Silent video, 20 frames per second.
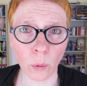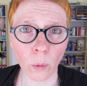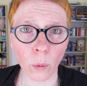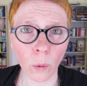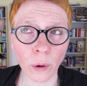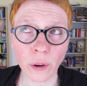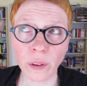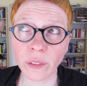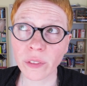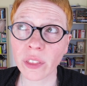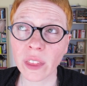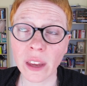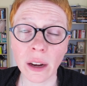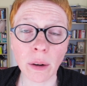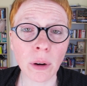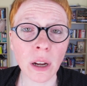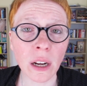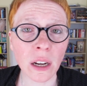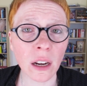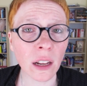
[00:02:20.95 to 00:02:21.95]
Or if
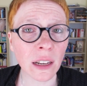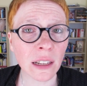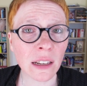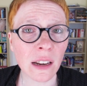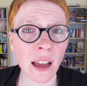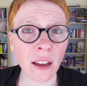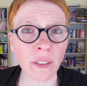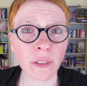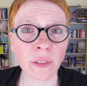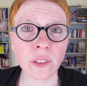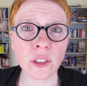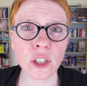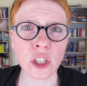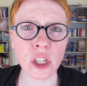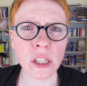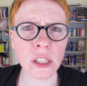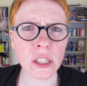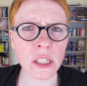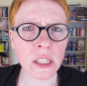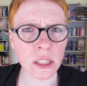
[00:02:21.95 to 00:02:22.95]
there are not enough,
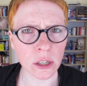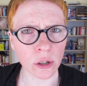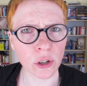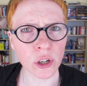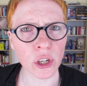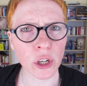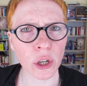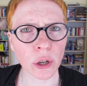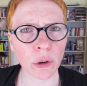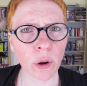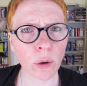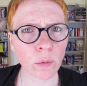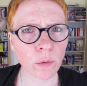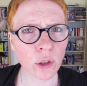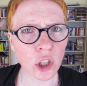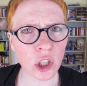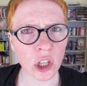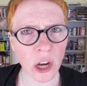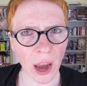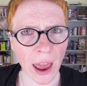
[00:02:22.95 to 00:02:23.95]
just start your
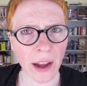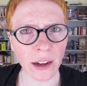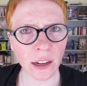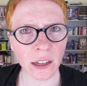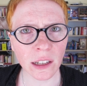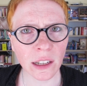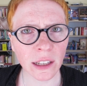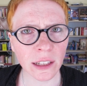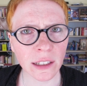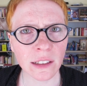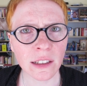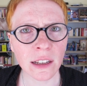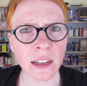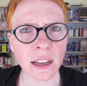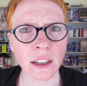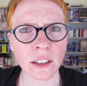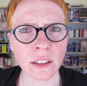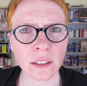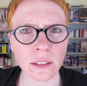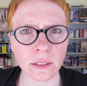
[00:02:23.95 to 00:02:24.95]
own channel and
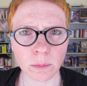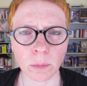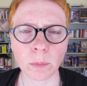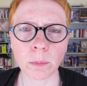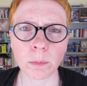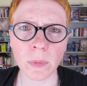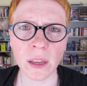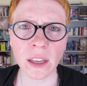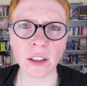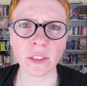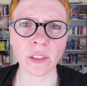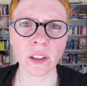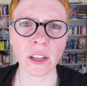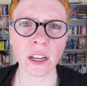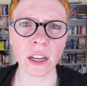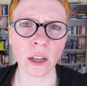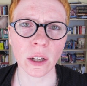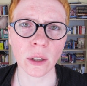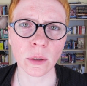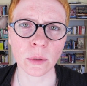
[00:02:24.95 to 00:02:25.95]
make
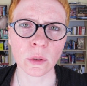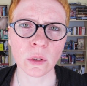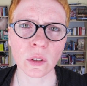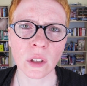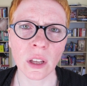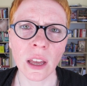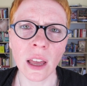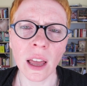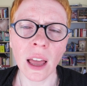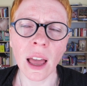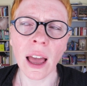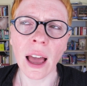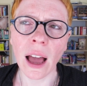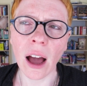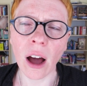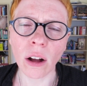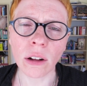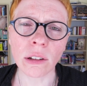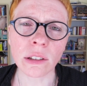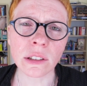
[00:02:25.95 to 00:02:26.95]
videos.
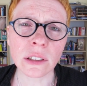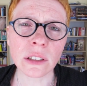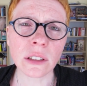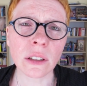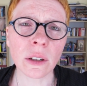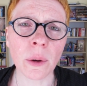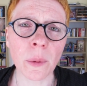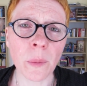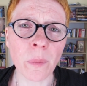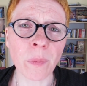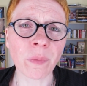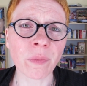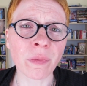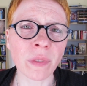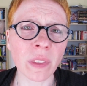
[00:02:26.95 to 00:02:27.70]
Also,